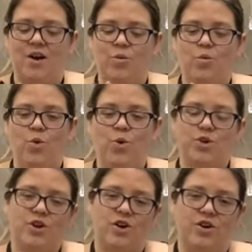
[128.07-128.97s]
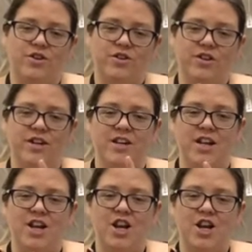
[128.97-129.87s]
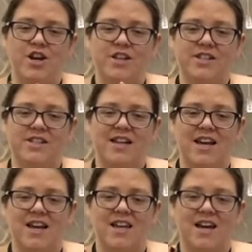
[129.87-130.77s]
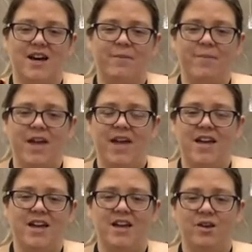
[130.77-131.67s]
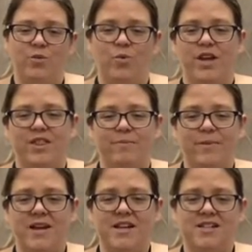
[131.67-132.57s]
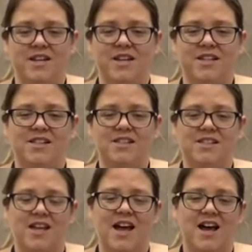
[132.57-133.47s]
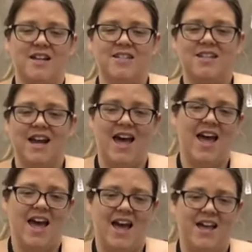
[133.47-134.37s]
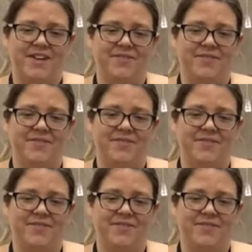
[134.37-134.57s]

Warthog looks like a pig with big tusks and hair.